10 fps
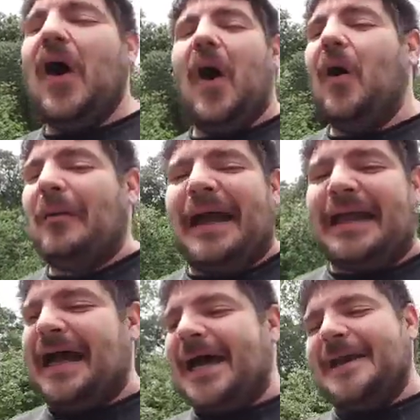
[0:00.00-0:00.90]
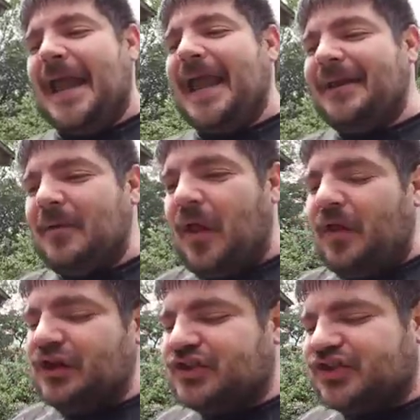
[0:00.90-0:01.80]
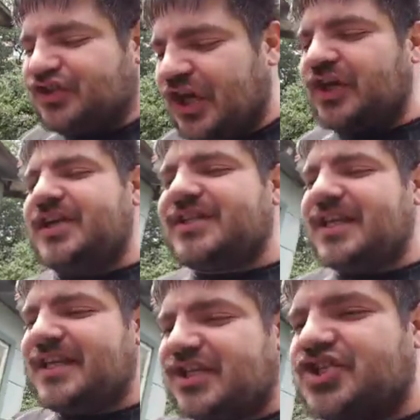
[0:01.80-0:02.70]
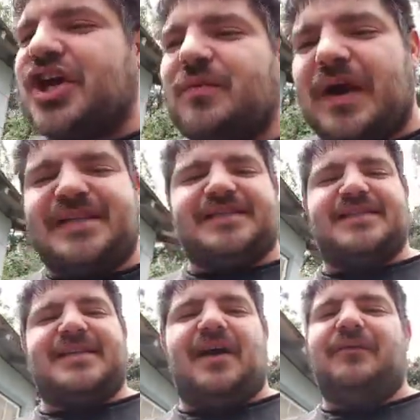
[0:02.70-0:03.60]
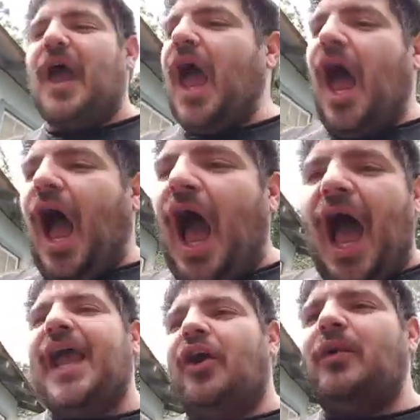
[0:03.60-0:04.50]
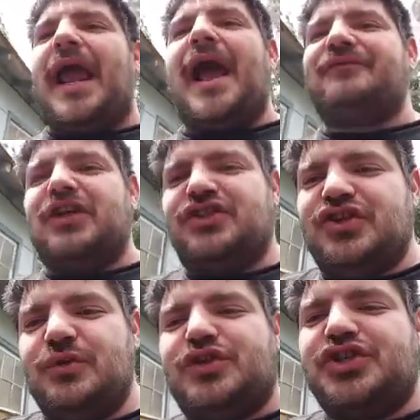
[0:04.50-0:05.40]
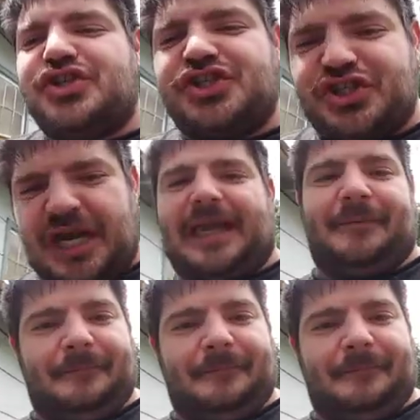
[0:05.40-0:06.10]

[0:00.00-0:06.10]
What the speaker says: Oh my God. Seriously, the shit writes itself. I don't have to do shit.